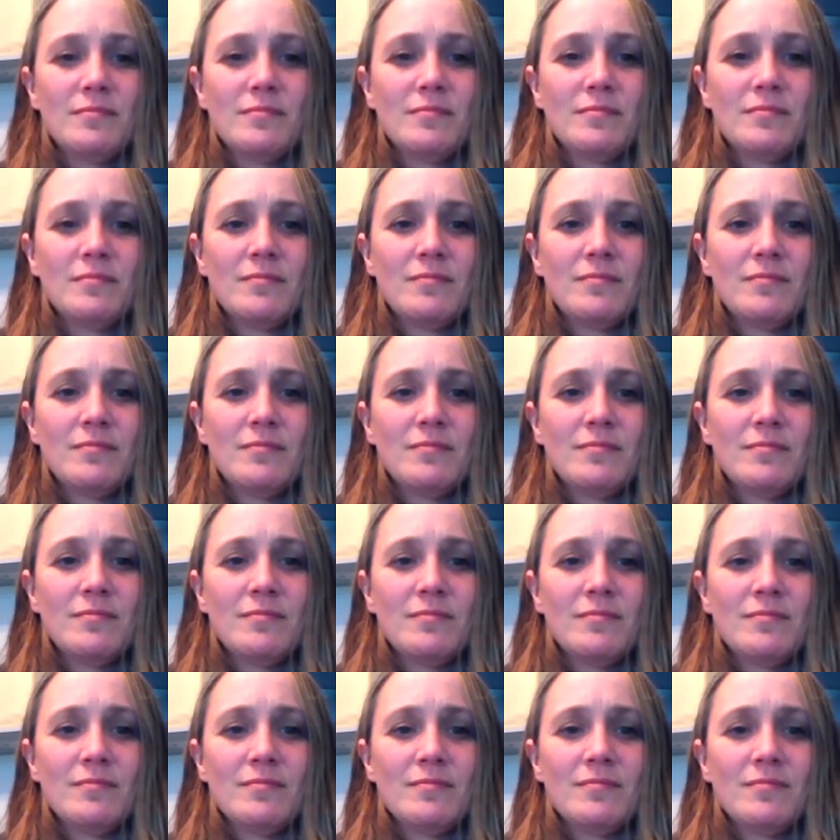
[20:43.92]

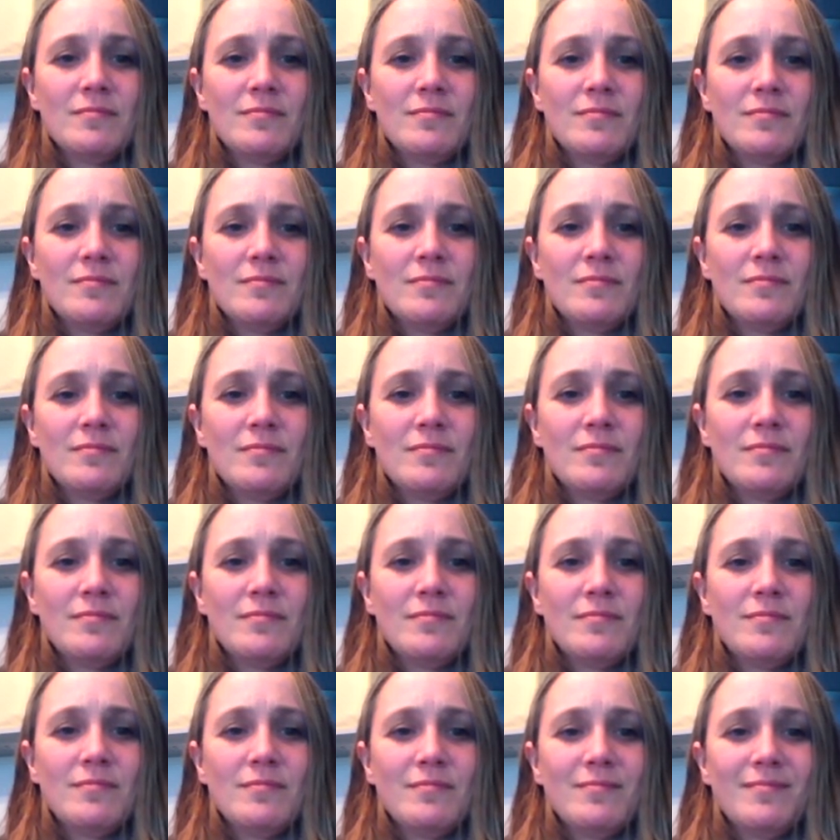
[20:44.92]

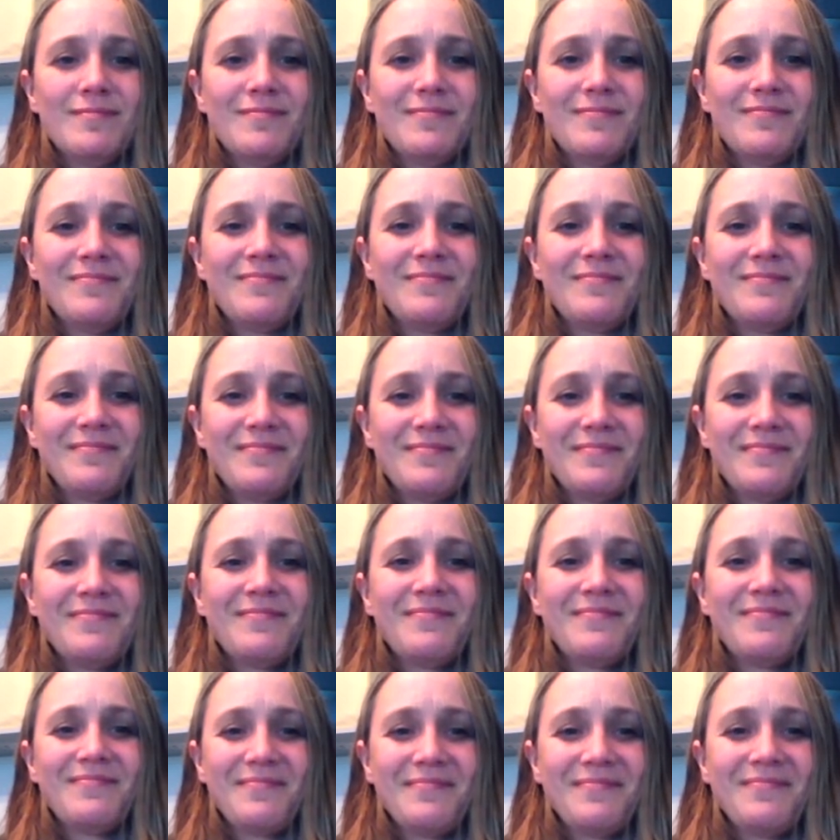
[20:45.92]

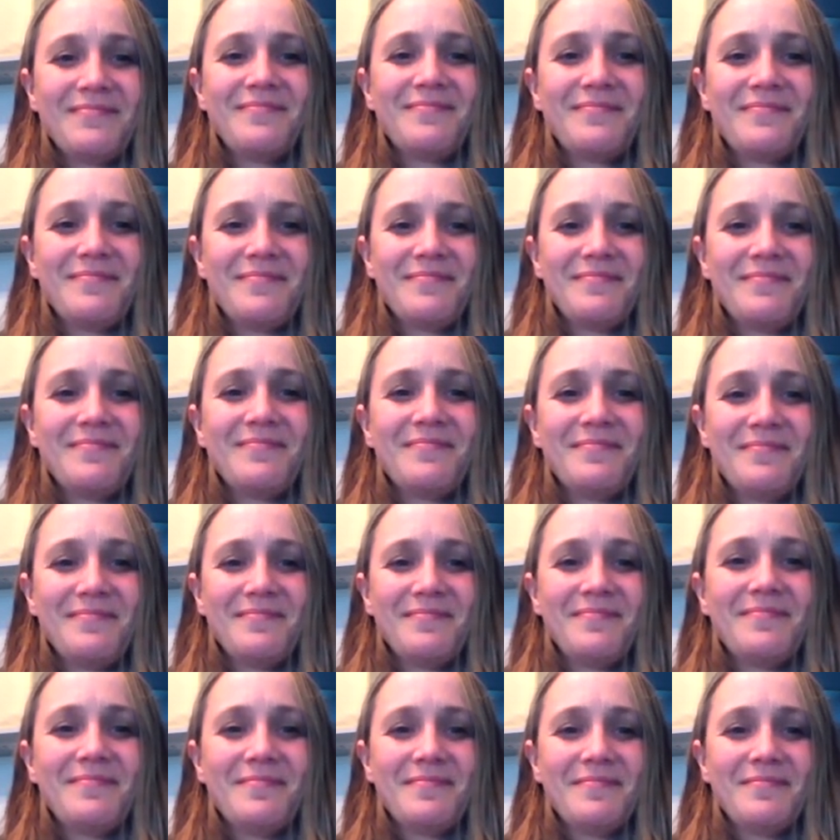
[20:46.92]

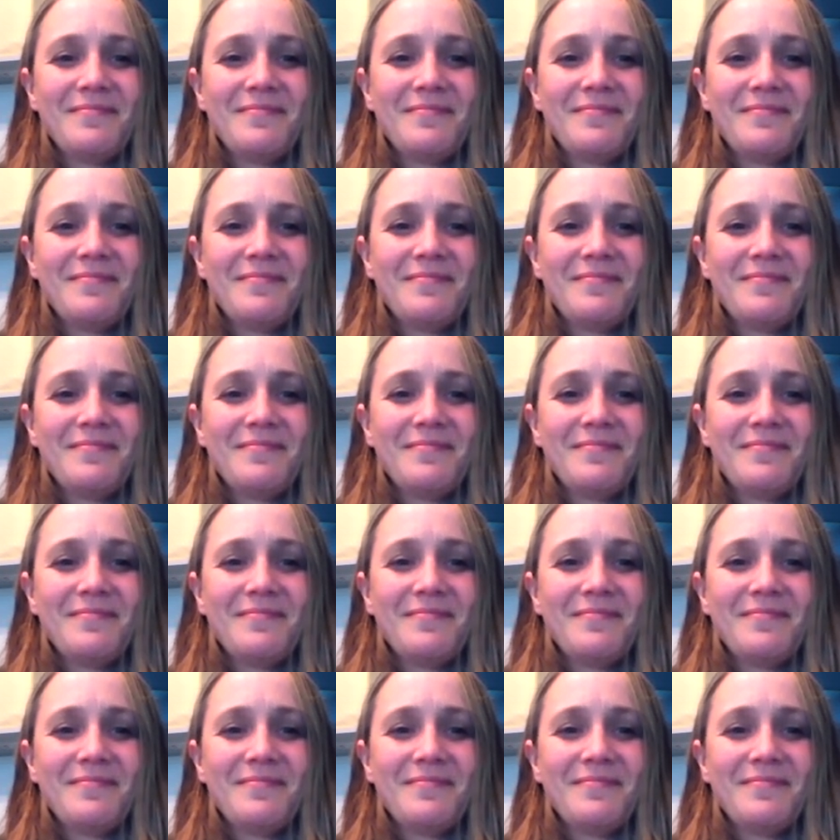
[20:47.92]
This person isn't speaking.